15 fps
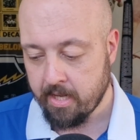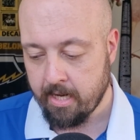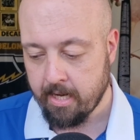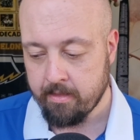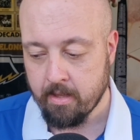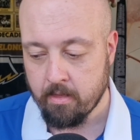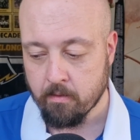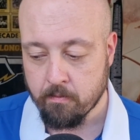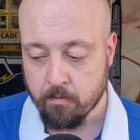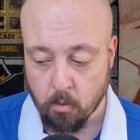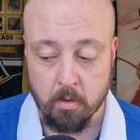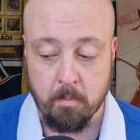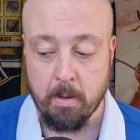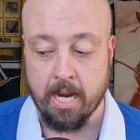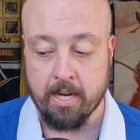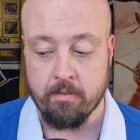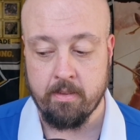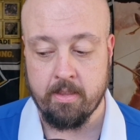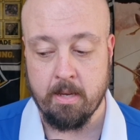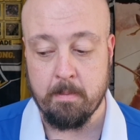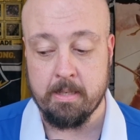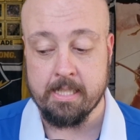And then the forward pack for
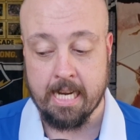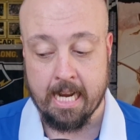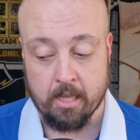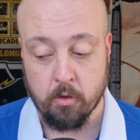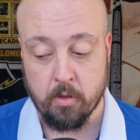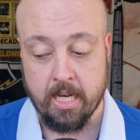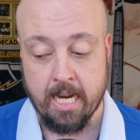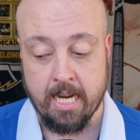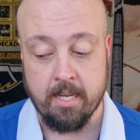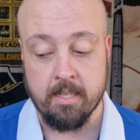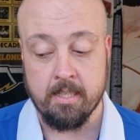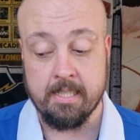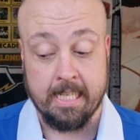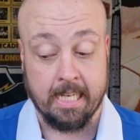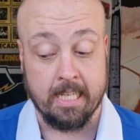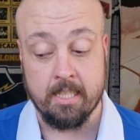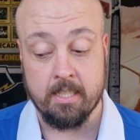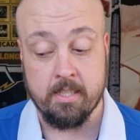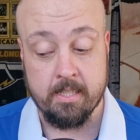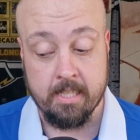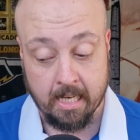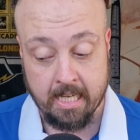them is Aloye,
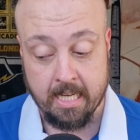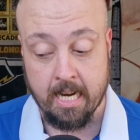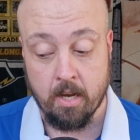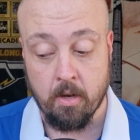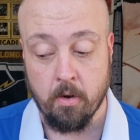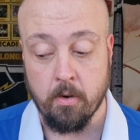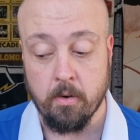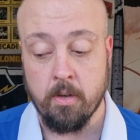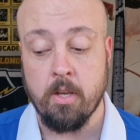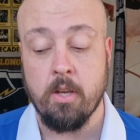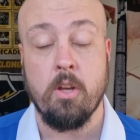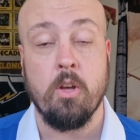Takiaho,